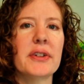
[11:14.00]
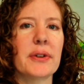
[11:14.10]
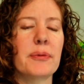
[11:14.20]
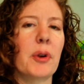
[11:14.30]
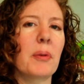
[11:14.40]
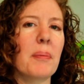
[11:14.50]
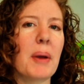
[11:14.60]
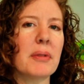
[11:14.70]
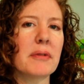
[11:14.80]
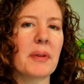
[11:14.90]
So if we
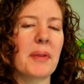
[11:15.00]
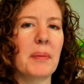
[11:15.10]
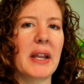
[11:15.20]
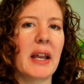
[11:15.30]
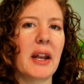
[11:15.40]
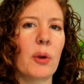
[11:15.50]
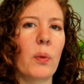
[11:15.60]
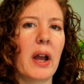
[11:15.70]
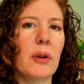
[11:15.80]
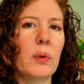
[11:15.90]
remember from the
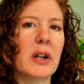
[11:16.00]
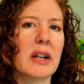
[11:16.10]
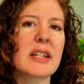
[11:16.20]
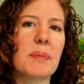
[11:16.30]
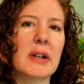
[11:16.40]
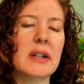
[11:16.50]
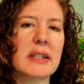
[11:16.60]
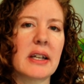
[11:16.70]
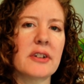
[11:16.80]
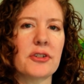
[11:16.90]
beginning, when we are
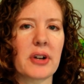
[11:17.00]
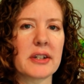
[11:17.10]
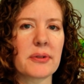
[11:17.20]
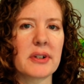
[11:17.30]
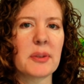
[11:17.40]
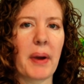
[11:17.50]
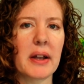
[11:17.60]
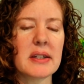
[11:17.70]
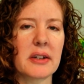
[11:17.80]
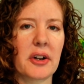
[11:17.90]
experiencing a stress
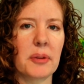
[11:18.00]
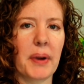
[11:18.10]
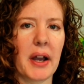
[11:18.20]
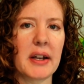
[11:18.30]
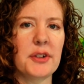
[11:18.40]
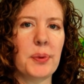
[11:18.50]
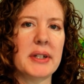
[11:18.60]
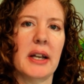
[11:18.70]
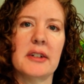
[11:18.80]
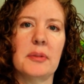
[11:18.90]
response in our bodies,
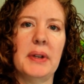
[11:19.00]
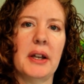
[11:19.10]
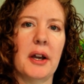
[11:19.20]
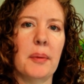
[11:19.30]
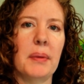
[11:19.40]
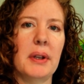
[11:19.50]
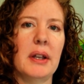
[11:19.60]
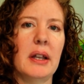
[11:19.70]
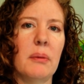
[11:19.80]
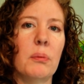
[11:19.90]
we tend to become
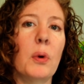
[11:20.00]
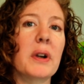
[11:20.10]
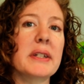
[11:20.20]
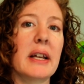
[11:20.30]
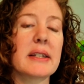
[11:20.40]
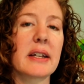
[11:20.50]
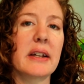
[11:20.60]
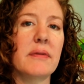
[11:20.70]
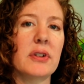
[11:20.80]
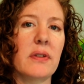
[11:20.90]
more
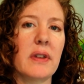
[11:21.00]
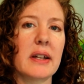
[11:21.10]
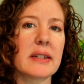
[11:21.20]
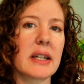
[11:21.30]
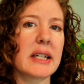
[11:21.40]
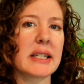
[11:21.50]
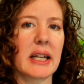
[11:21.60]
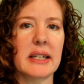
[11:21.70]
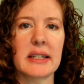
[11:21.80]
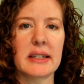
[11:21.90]
sensitive to things like
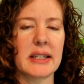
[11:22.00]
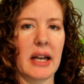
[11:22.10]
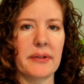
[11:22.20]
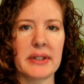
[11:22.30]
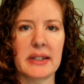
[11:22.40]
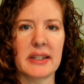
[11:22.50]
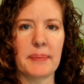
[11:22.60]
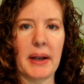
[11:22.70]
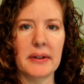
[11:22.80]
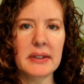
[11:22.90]
sights and sounds and
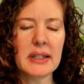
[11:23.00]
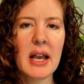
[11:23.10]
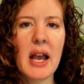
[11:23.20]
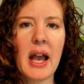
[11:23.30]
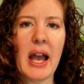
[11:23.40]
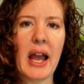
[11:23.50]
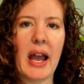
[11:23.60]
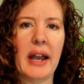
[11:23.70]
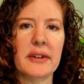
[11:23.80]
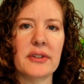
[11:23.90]
smells.
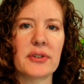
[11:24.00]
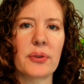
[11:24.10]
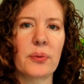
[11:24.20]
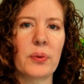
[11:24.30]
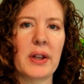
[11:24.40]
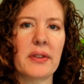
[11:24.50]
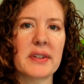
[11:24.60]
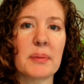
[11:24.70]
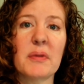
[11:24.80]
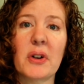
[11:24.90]
And with
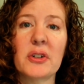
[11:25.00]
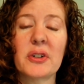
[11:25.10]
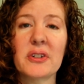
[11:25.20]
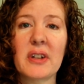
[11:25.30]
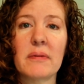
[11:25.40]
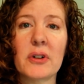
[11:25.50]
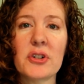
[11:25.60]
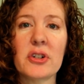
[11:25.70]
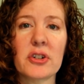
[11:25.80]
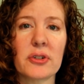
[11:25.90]
some of our
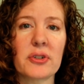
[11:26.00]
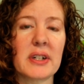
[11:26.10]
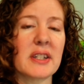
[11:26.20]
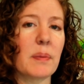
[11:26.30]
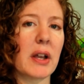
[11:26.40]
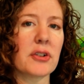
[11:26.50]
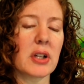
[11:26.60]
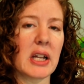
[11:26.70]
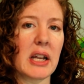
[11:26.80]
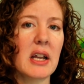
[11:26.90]
neurodivergent children,
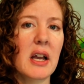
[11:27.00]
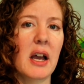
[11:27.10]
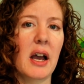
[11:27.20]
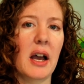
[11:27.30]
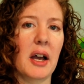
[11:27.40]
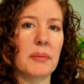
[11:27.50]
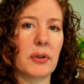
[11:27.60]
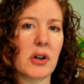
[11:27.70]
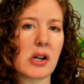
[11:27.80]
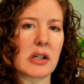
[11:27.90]
especially,
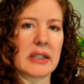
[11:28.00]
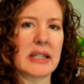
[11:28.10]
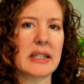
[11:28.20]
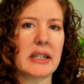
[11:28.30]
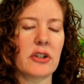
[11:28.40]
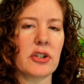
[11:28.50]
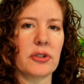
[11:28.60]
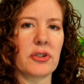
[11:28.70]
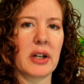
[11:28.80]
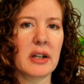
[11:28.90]
or our autistic
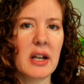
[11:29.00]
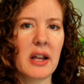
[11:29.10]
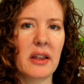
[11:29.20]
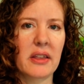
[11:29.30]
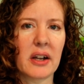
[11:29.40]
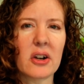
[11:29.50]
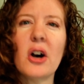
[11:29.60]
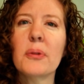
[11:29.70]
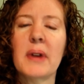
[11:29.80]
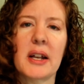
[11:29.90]
children,
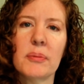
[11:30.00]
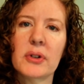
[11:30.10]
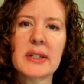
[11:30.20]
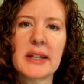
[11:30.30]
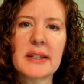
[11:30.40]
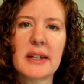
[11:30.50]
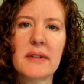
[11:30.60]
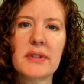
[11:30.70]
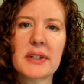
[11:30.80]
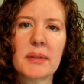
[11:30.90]
they're already more
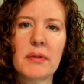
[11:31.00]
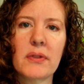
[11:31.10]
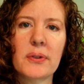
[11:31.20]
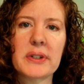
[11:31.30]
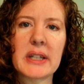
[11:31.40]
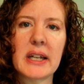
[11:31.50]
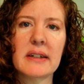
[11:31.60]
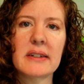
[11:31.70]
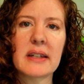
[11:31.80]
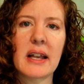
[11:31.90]
sensitive to some of those
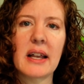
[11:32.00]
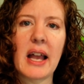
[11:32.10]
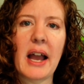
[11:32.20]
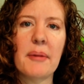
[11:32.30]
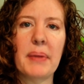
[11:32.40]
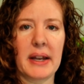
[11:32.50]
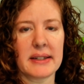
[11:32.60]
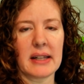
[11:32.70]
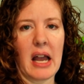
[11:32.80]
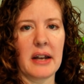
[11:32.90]
things at
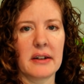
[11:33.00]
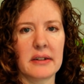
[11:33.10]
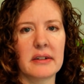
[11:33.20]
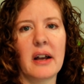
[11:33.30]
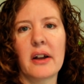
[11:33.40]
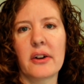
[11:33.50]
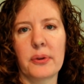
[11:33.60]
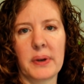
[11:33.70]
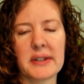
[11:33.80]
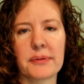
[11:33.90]
baseline. Not
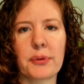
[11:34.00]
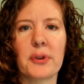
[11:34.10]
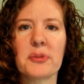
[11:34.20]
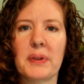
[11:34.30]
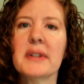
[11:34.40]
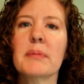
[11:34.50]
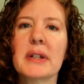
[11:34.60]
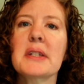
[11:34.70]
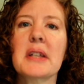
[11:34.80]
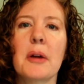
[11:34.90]
always, of course,
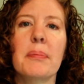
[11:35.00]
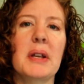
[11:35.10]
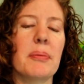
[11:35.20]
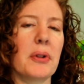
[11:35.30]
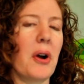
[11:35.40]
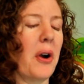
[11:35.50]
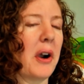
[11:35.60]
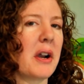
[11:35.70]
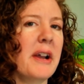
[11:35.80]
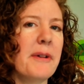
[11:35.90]
but some people
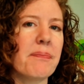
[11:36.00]
are.